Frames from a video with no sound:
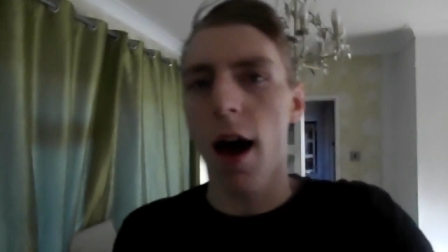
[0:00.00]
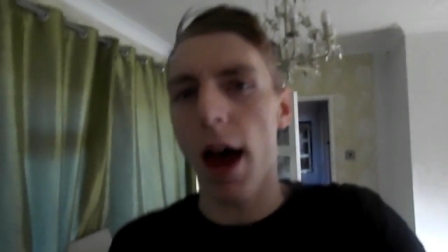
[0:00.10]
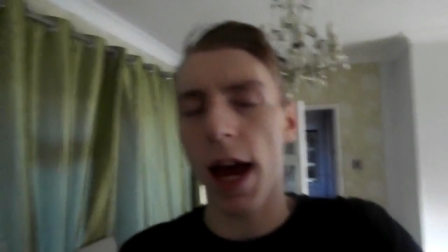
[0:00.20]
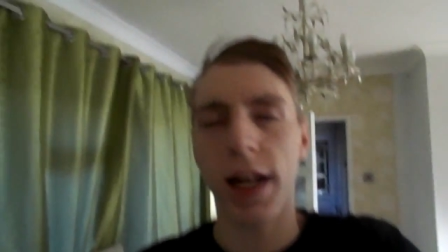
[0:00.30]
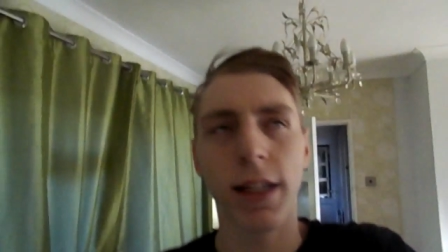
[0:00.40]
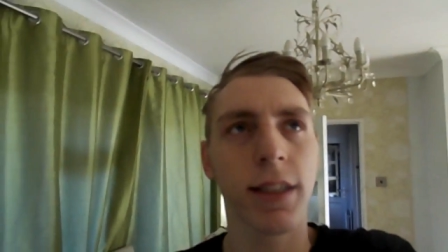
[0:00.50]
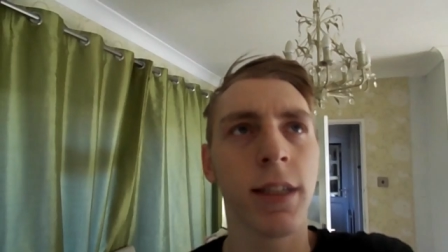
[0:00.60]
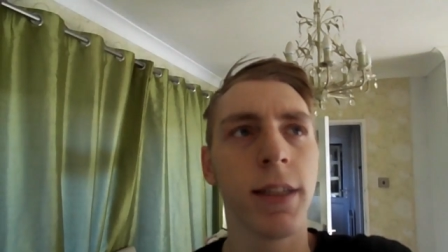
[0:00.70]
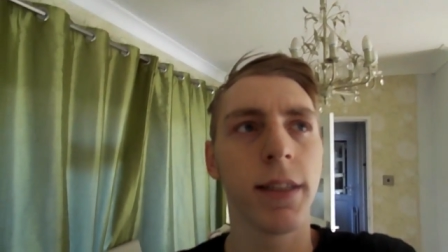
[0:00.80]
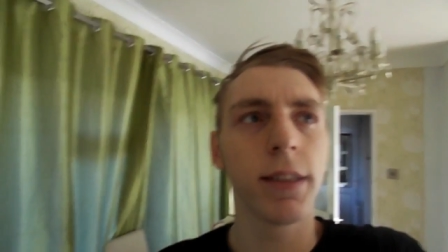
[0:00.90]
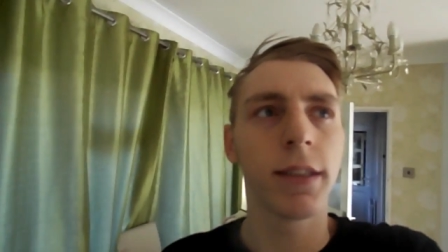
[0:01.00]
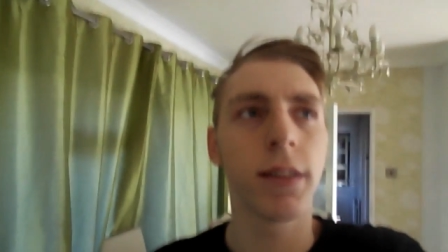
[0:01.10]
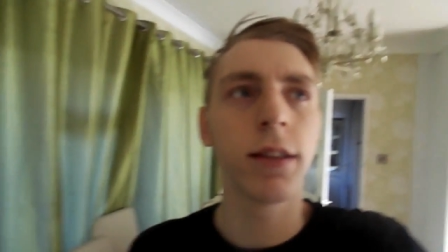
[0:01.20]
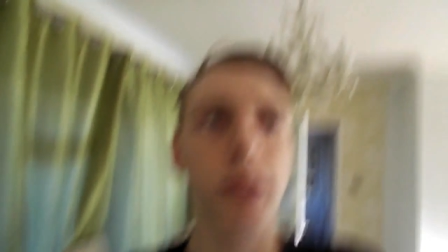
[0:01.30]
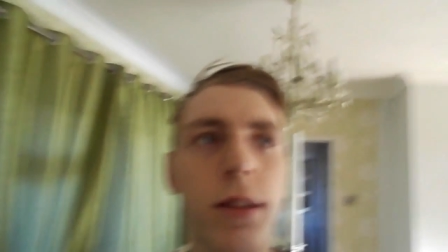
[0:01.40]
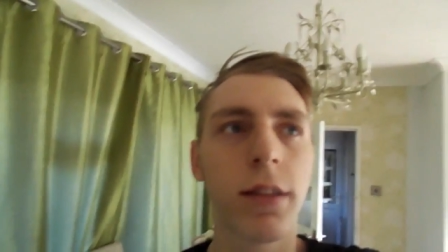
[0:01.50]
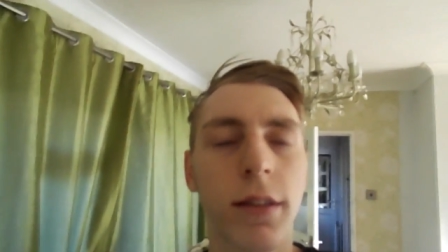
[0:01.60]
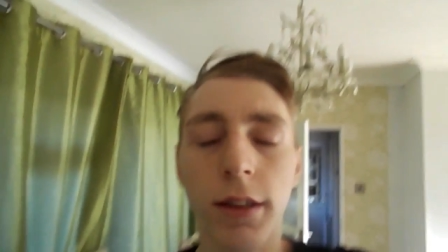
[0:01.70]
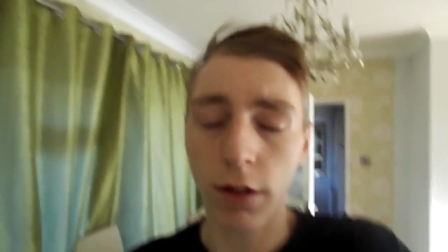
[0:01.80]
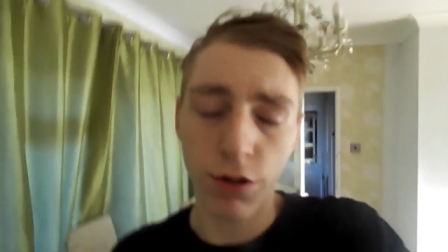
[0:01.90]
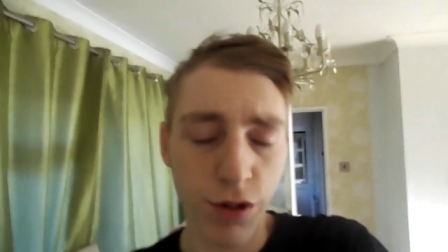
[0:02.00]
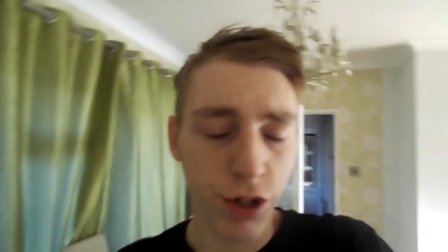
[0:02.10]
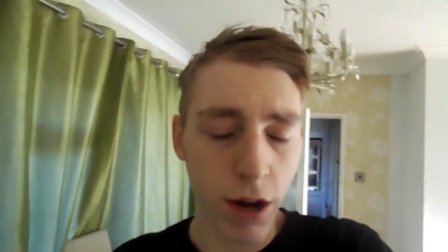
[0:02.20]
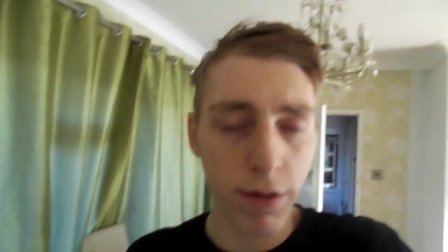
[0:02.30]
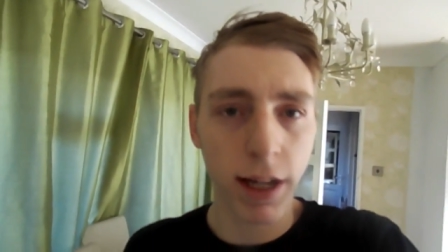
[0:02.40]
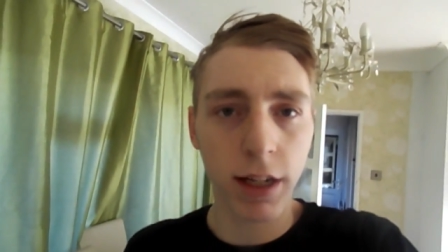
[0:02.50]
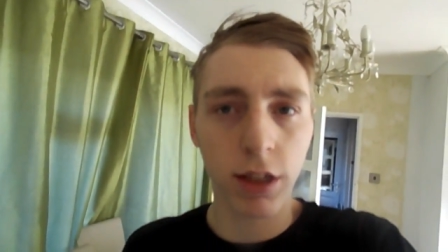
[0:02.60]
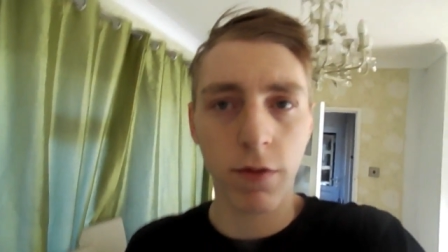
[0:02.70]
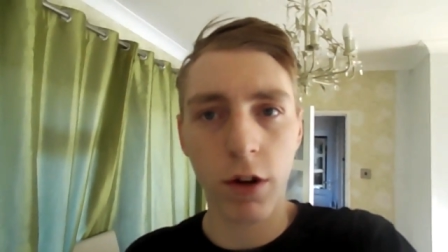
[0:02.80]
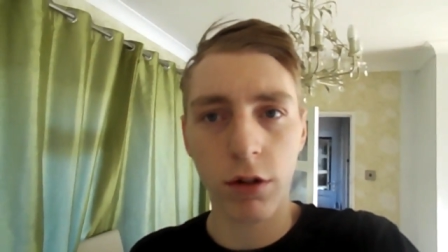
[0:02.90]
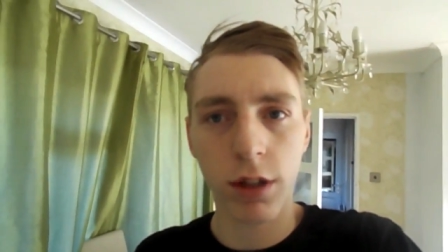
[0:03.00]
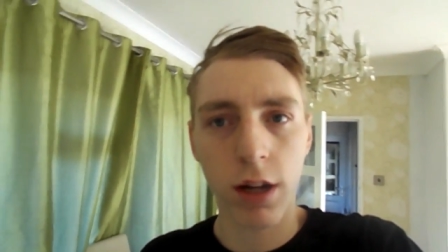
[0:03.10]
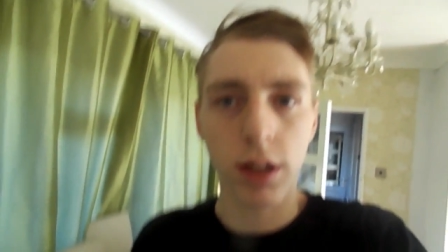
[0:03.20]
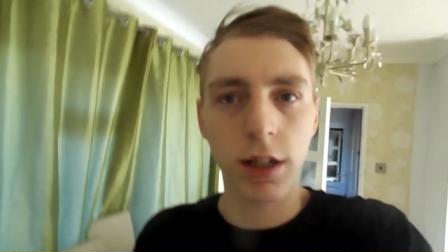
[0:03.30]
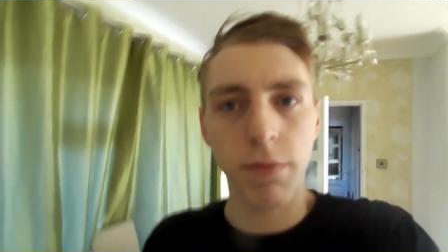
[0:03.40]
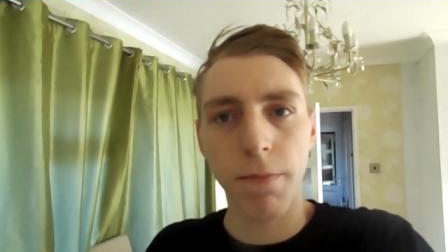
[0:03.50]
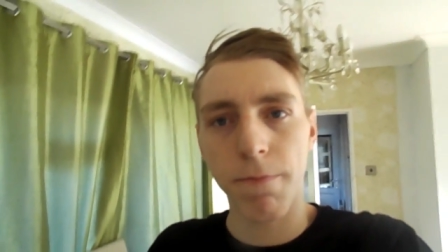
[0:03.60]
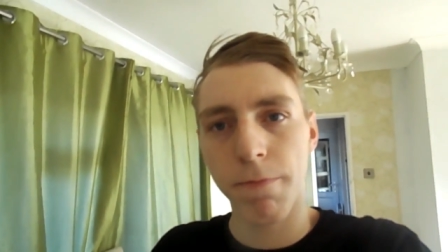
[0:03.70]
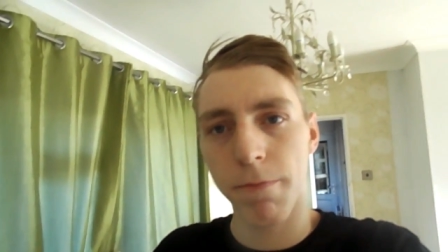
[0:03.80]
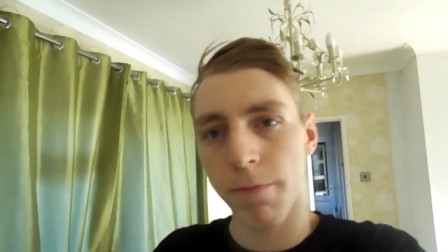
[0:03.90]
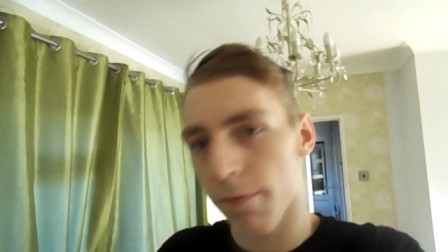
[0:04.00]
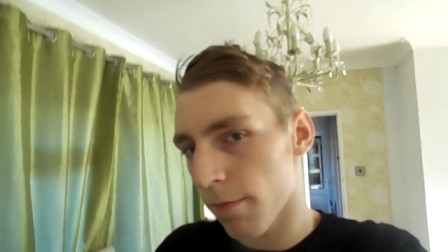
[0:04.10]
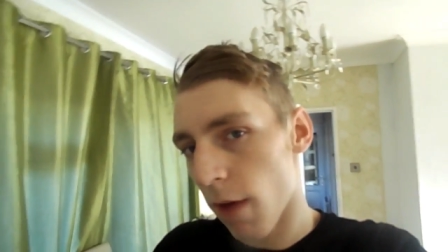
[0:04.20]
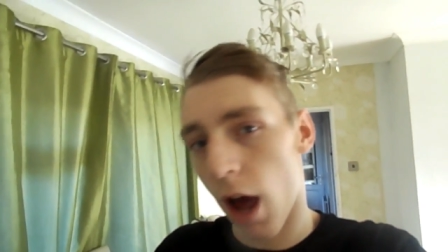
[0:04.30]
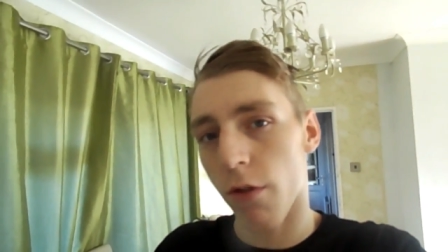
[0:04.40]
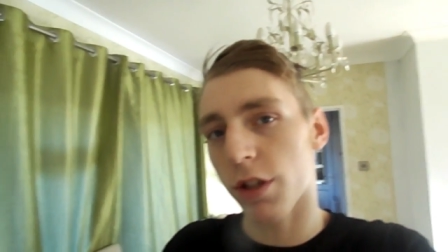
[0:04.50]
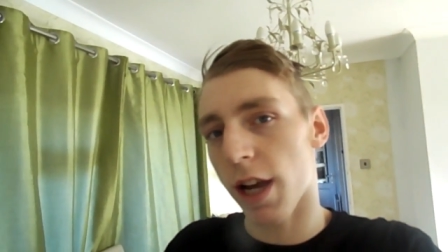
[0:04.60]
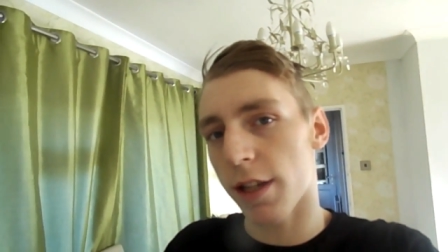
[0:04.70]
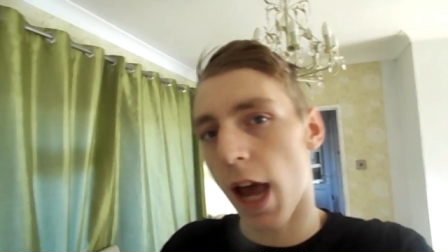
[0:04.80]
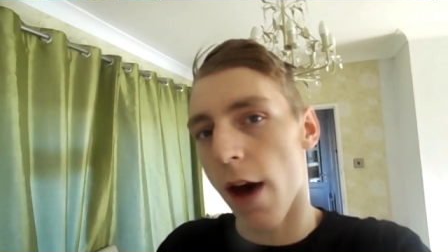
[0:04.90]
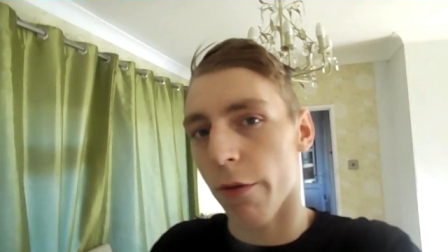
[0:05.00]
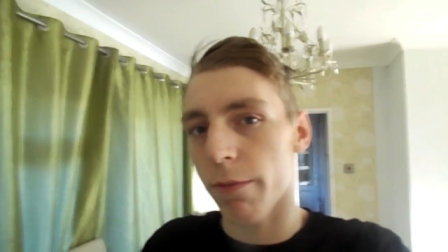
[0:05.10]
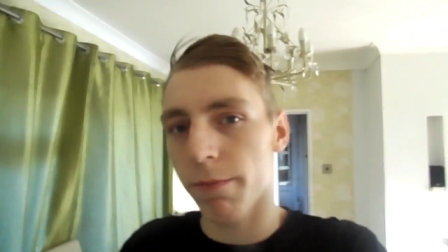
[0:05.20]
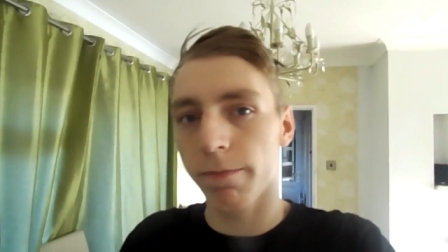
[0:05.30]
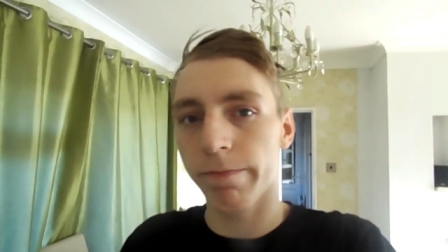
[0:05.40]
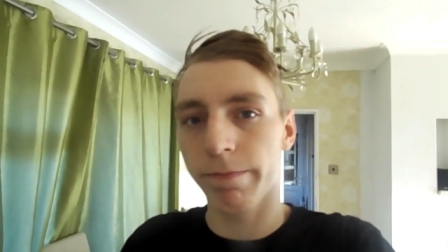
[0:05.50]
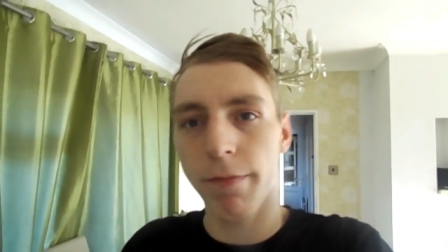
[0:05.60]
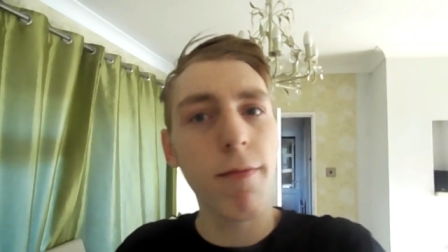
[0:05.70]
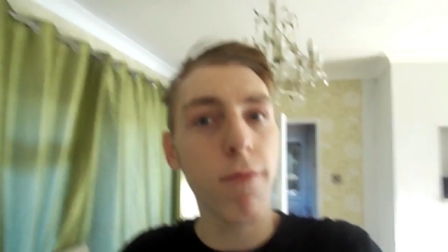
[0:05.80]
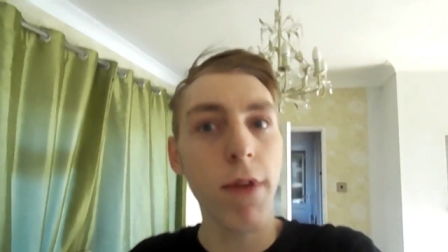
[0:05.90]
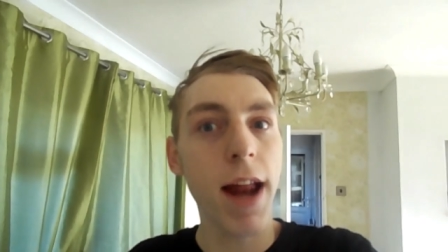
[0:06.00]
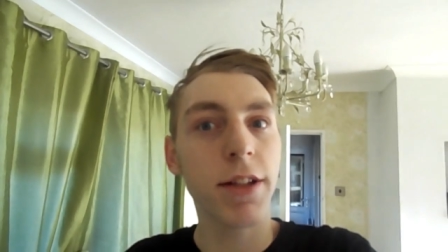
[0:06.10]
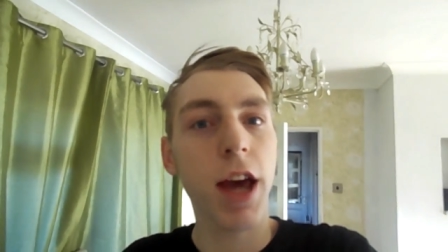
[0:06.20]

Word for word: And so, shall we get this vlog started? I would say so. Let's